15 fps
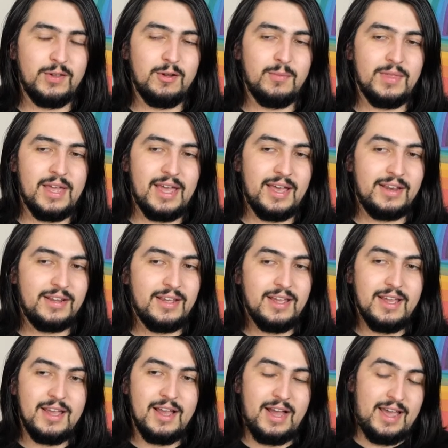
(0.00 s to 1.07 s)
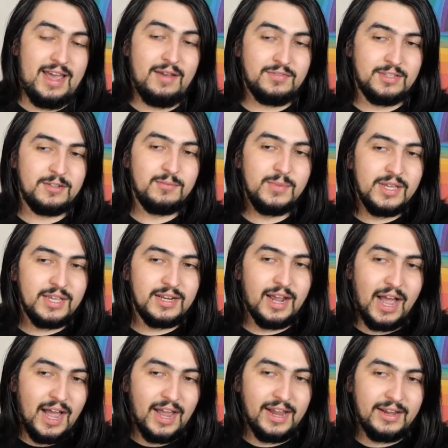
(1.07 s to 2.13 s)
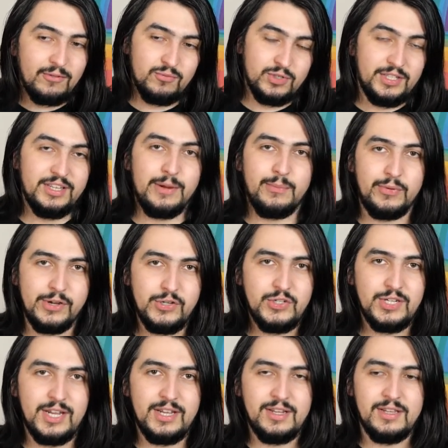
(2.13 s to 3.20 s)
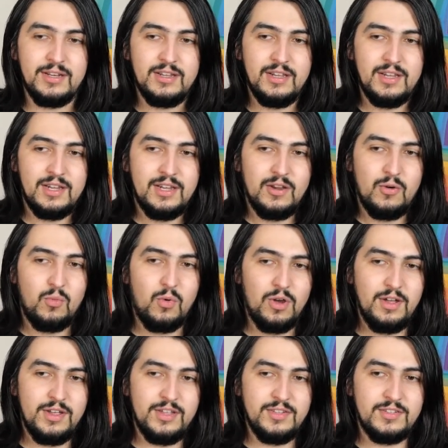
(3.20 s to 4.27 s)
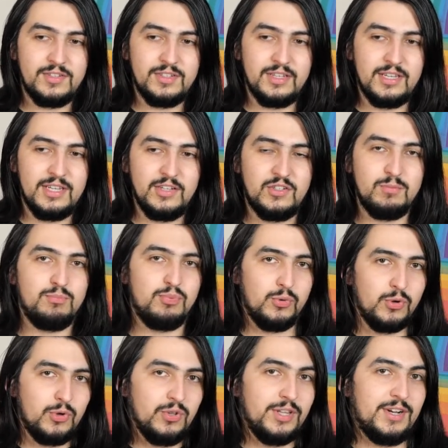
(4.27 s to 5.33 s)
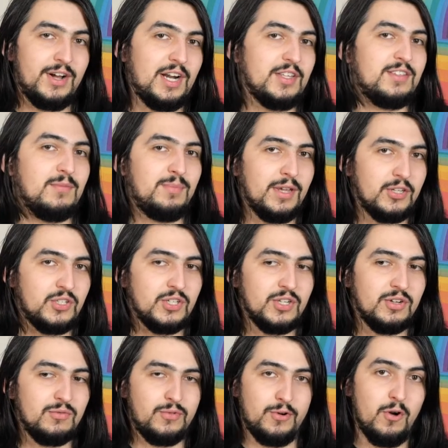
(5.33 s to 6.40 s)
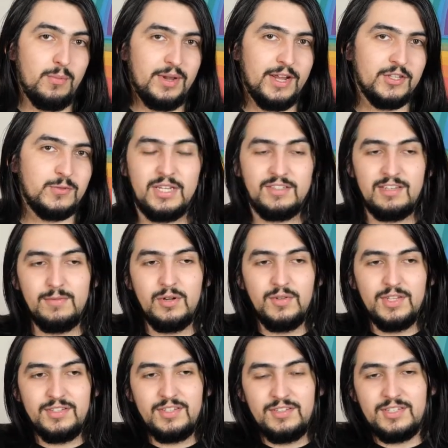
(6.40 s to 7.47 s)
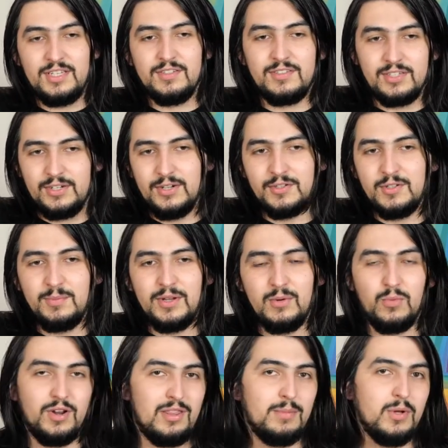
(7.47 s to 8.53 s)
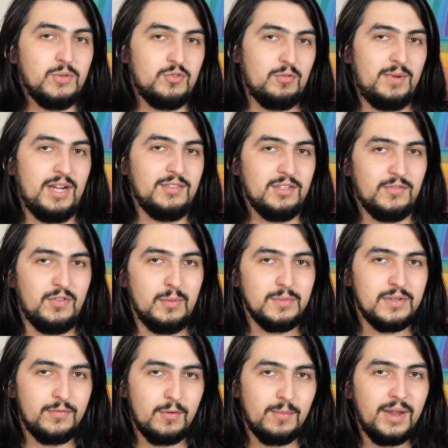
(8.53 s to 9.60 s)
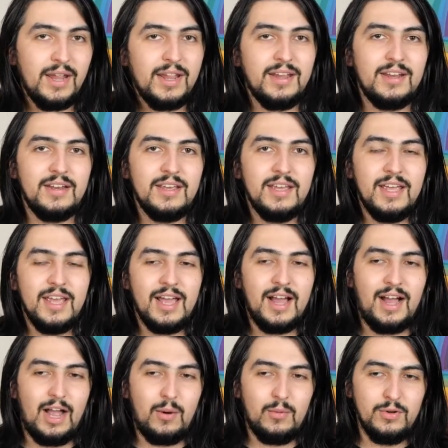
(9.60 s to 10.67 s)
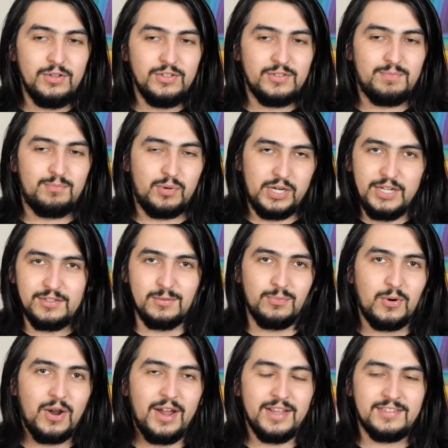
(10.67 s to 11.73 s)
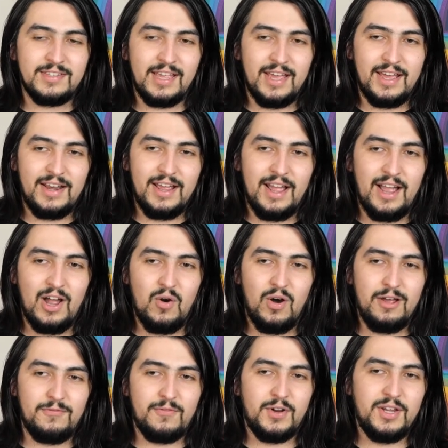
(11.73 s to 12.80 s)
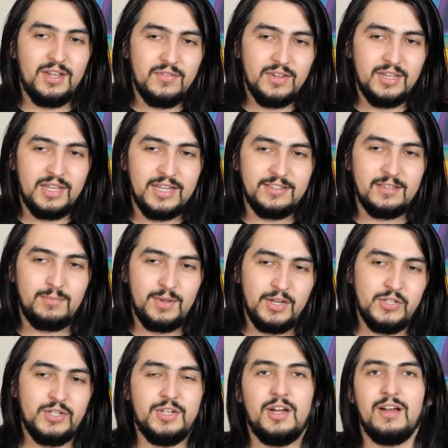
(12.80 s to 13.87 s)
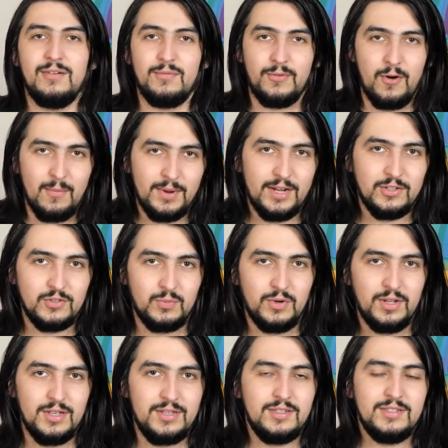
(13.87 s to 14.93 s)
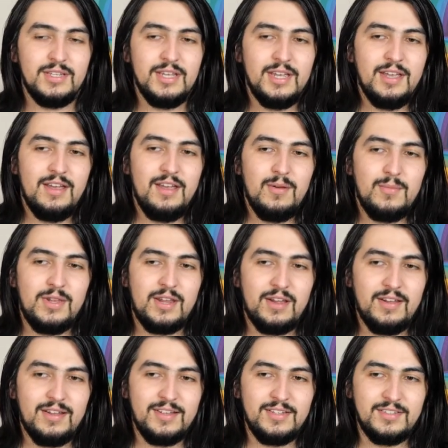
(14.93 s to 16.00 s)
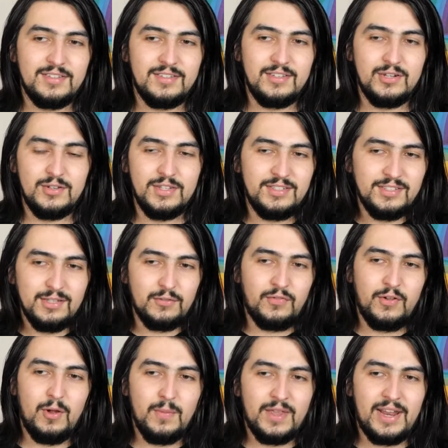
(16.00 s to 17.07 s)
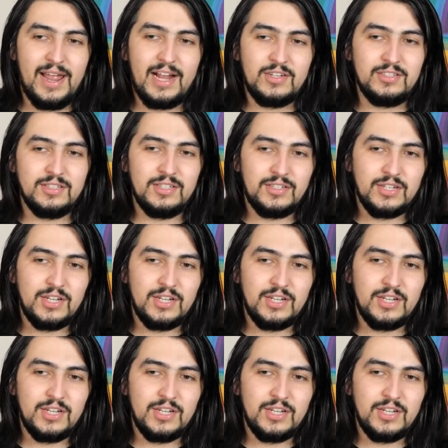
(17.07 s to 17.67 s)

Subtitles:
film that I have to admit I really appreciated was its brutal and honest depiction of romance. Because even though this is considered to be one of the most romantic films ever made, I was pretty surprised at how unforgiving its depiction of romance was. Because, you know, this is a film that actually